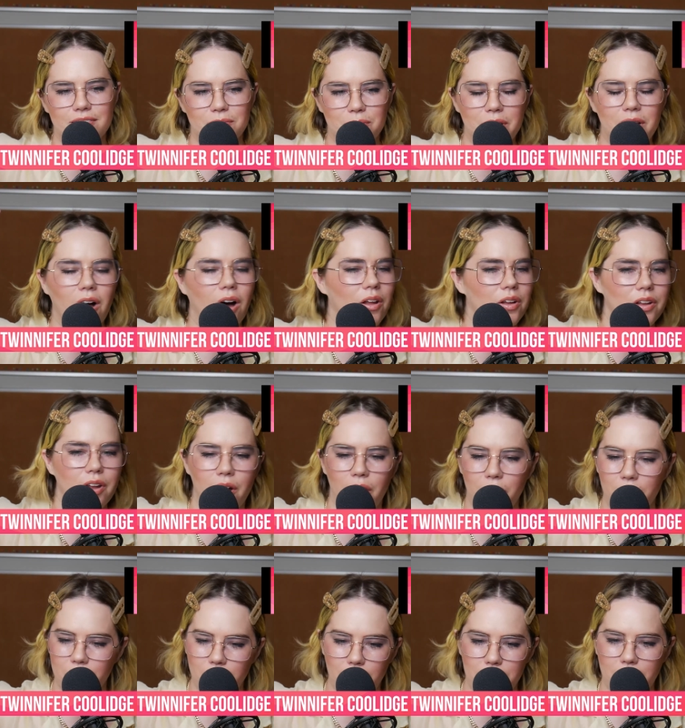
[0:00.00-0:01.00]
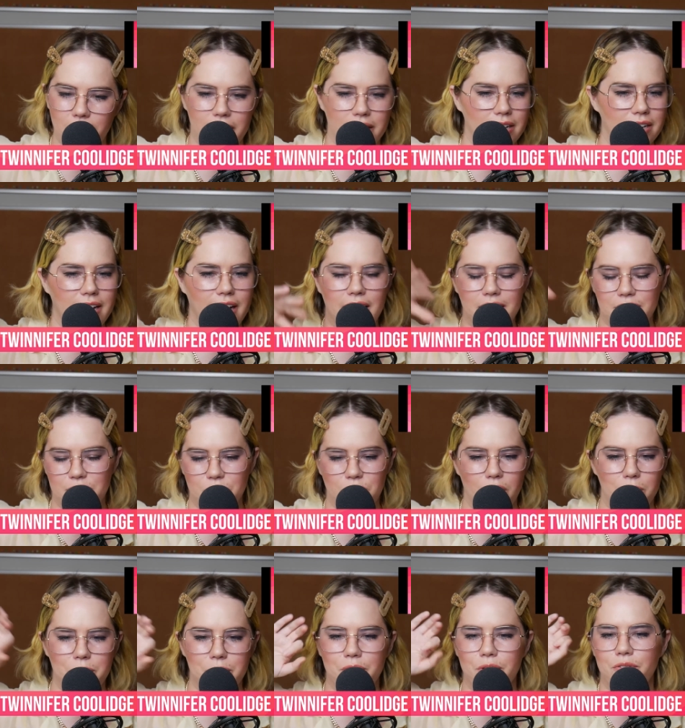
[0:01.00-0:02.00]
We all know. I'm not going to catch you
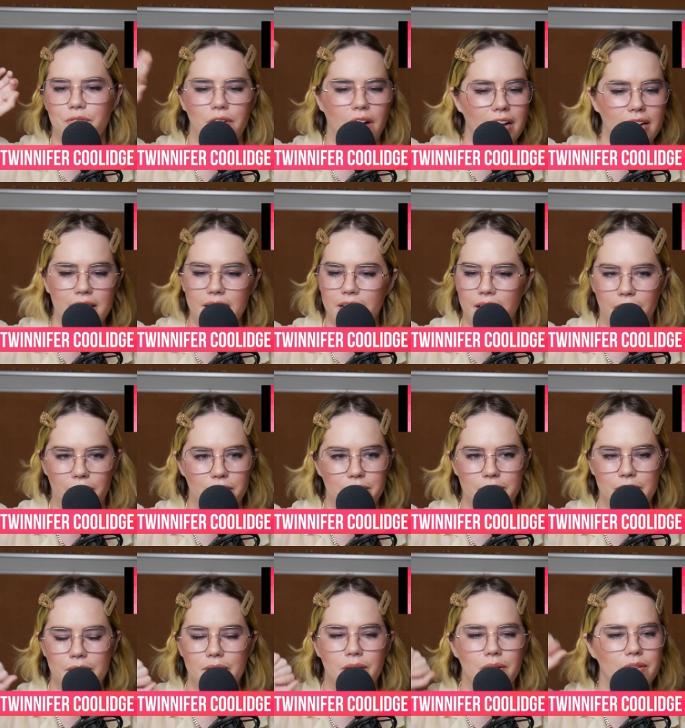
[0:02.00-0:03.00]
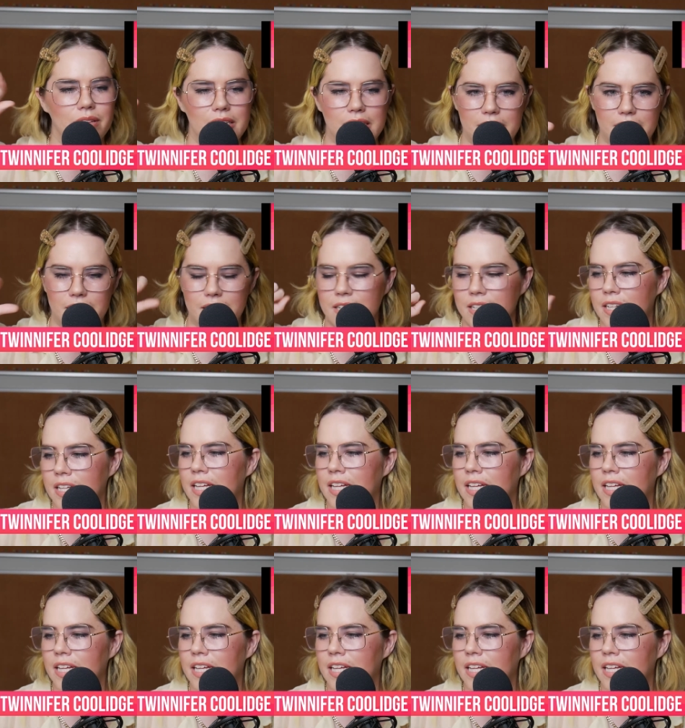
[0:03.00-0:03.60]
up. You fucking know. You know the deal.